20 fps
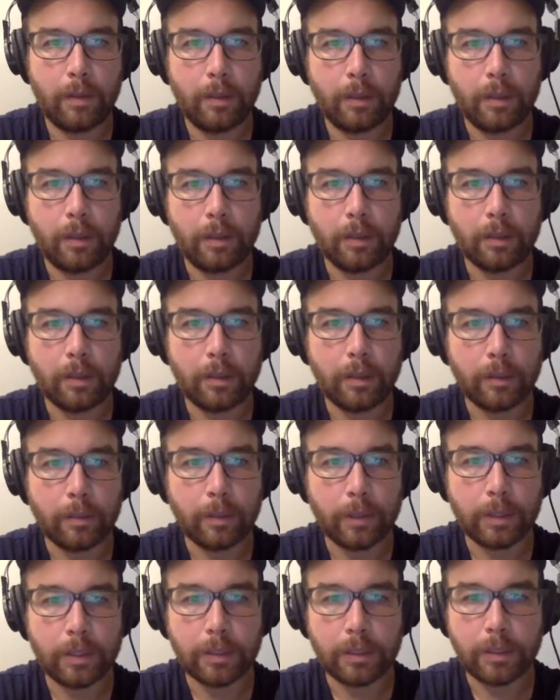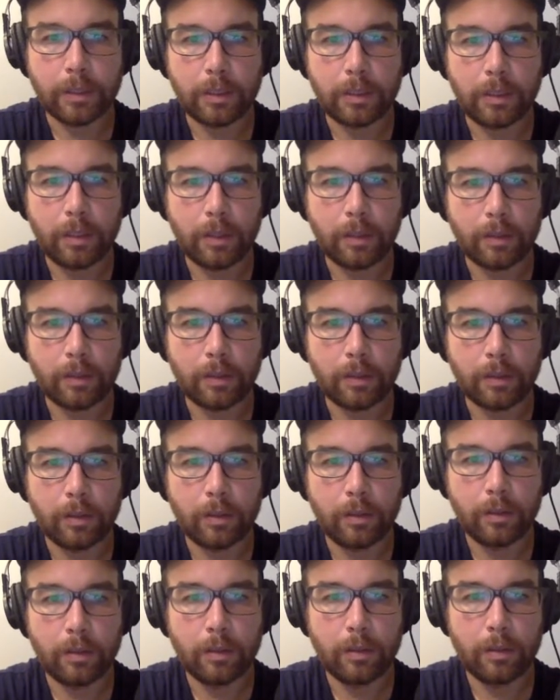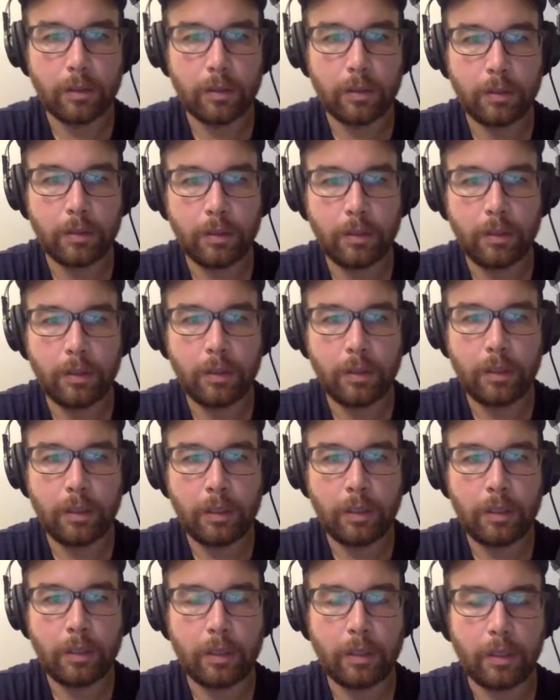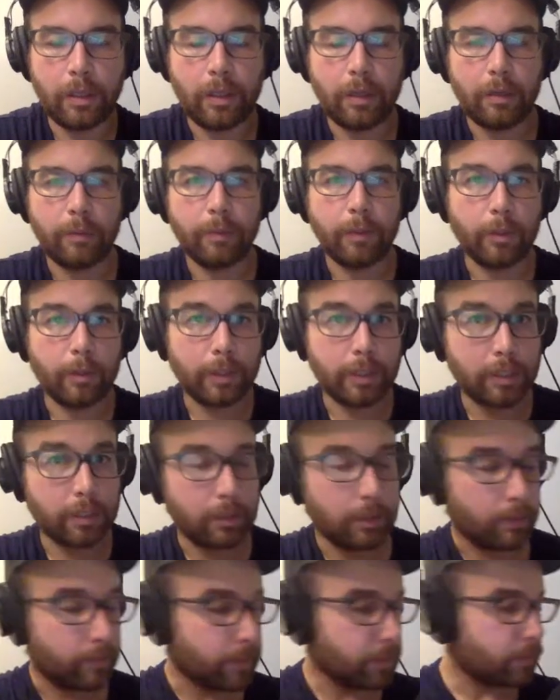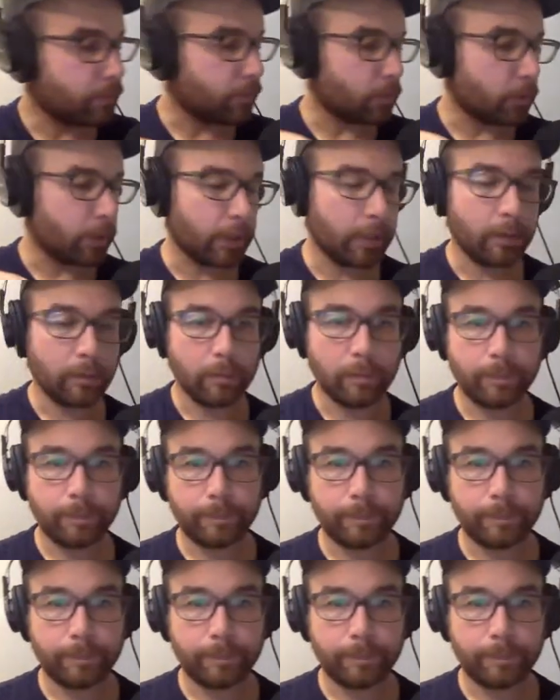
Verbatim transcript: and CloudWatch is another AWS service for you.